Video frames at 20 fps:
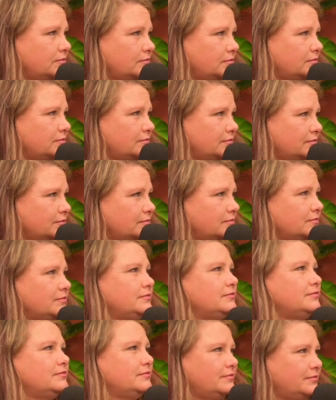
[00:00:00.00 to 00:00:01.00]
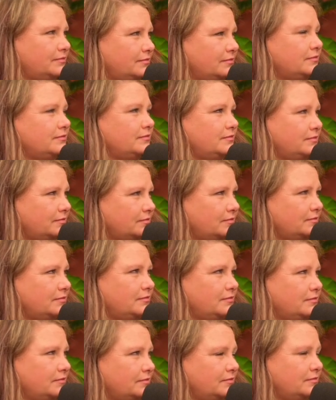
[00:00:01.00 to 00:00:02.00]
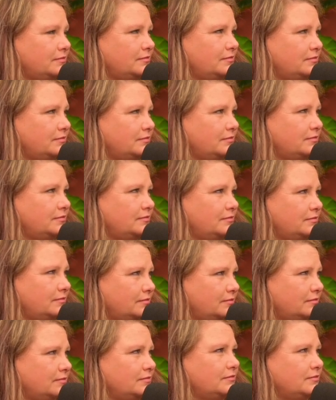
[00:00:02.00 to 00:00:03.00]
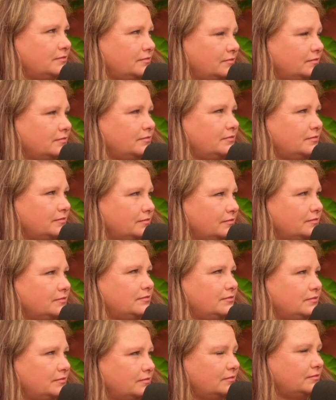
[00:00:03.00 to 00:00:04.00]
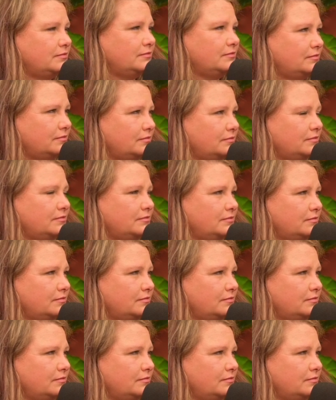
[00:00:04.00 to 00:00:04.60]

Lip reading: This person isn't speaking.